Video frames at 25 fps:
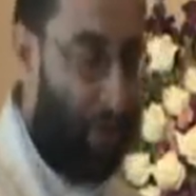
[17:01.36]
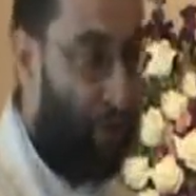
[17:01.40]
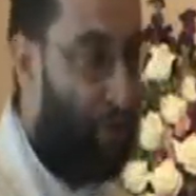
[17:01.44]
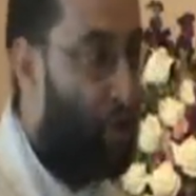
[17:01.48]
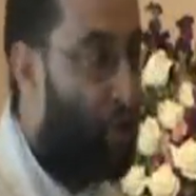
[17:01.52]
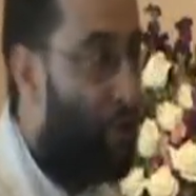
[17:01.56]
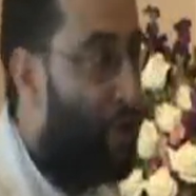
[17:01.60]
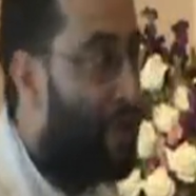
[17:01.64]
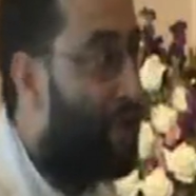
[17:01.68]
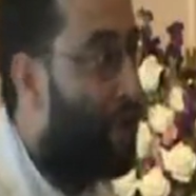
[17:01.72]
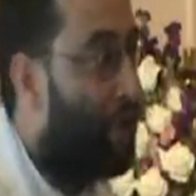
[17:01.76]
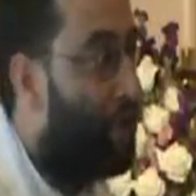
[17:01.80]
And
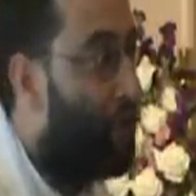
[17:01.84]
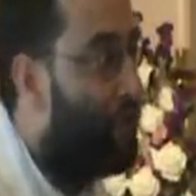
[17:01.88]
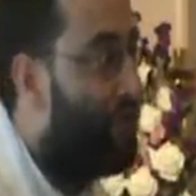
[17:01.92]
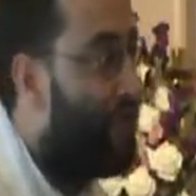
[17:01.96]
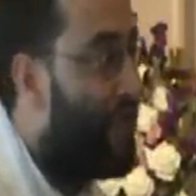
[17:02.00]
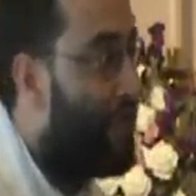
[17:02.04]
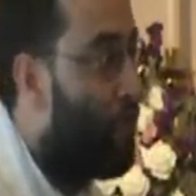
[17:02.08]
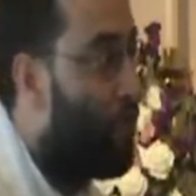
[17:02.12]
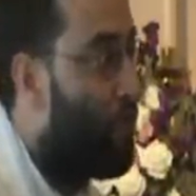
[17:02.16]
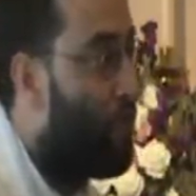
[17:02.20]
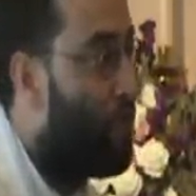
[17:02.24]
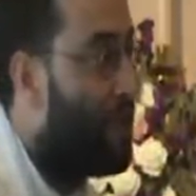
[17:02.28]
the trick of
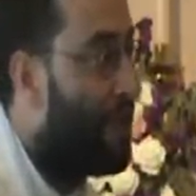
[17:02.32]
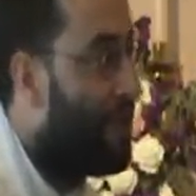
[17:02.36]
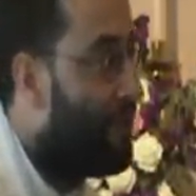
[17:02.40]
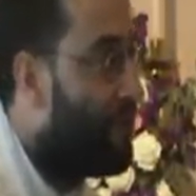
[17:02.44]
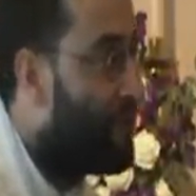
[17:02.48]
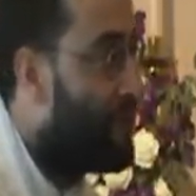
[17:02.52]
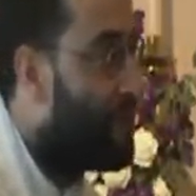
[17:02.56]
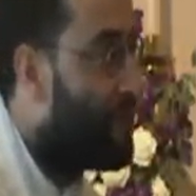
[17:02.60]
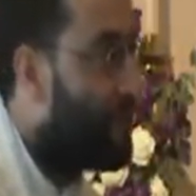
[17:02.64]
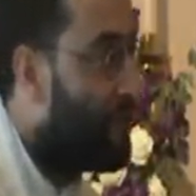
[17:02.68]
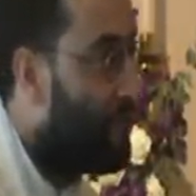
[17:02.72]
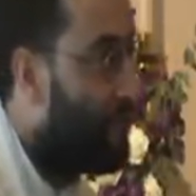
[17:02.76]
the devil
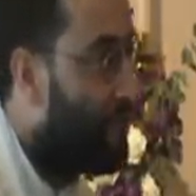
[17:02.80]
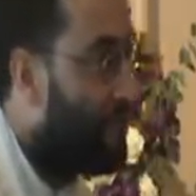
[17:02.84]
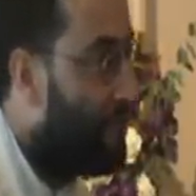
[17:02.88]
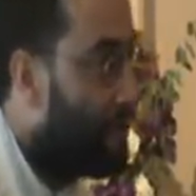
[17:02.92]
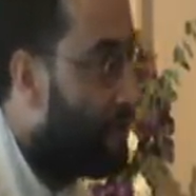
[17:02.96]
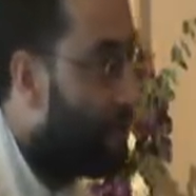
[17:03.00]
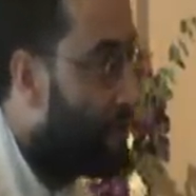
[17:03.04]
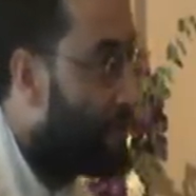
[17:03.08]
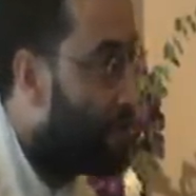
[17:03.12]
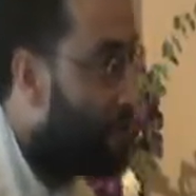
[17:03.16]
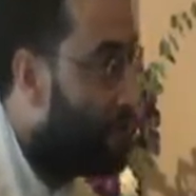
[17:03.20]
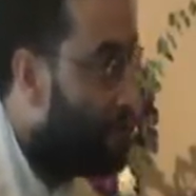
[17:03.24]

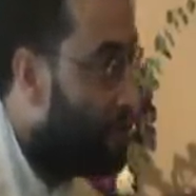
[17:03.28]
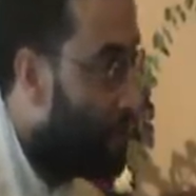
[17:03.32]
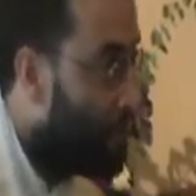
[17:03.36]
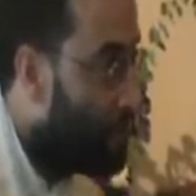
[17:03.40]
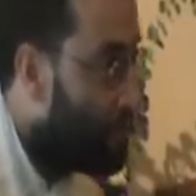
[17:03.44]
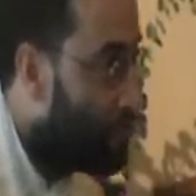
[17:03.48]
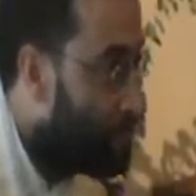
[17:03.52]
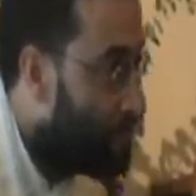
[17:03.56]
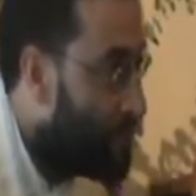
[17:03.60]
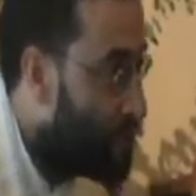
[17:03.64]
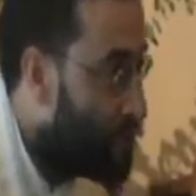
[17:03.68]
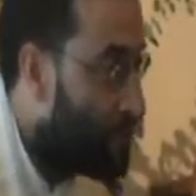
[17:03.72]

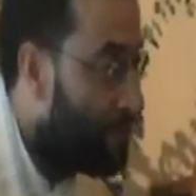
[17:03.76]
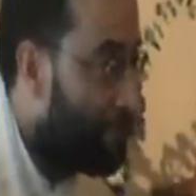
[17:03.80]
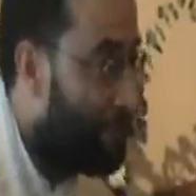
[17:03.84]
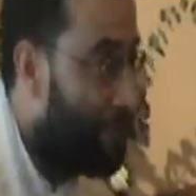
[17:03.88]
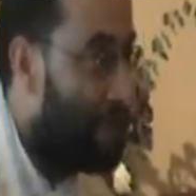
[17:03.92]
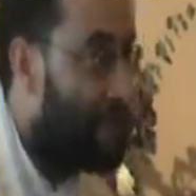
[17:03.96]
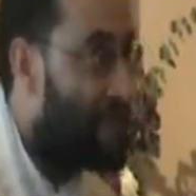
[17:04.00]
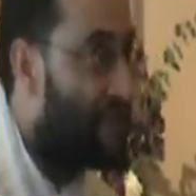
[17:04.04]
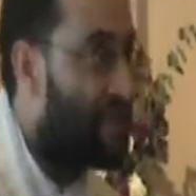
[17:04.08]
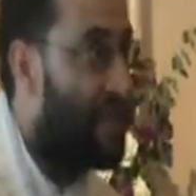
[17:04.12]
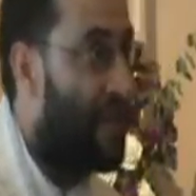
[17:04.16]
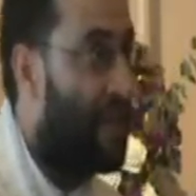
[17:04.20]
on Bishop
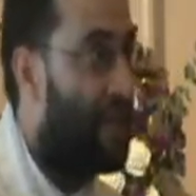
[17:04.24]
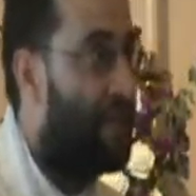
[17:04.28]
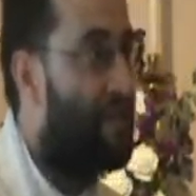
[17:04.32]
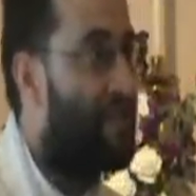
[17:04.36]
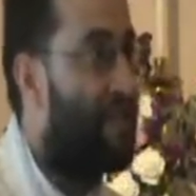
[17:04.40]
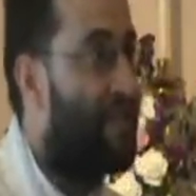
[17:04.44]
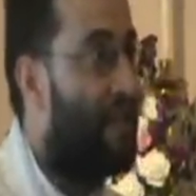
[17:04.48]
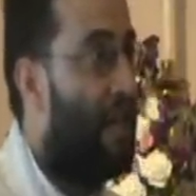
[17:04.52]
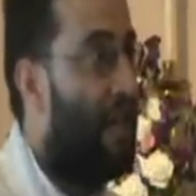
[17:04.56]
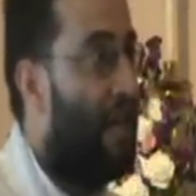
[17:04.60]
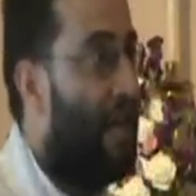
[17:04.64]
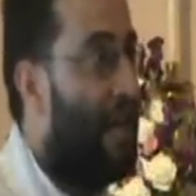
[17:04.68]
Philip's
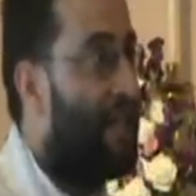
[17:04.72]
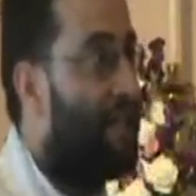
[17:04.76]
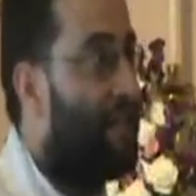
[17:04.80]
side is